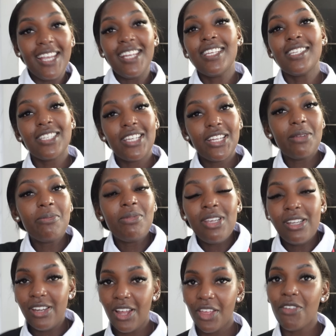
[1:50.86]
It is gonna
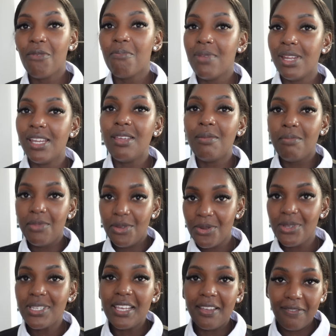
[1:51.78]
be another mini
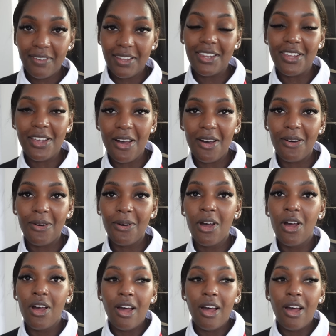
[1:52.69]
music video,